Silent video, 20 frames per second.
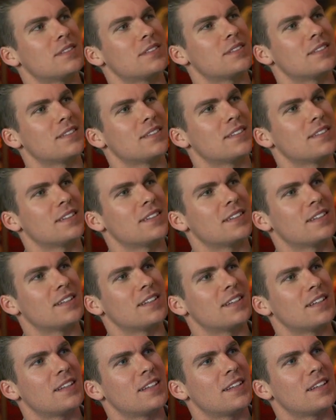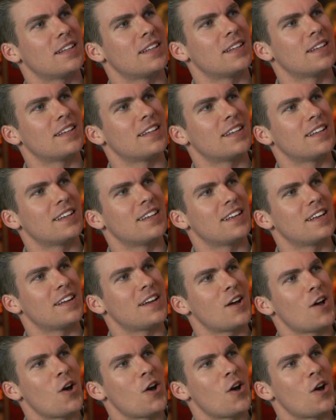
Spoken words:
(silence)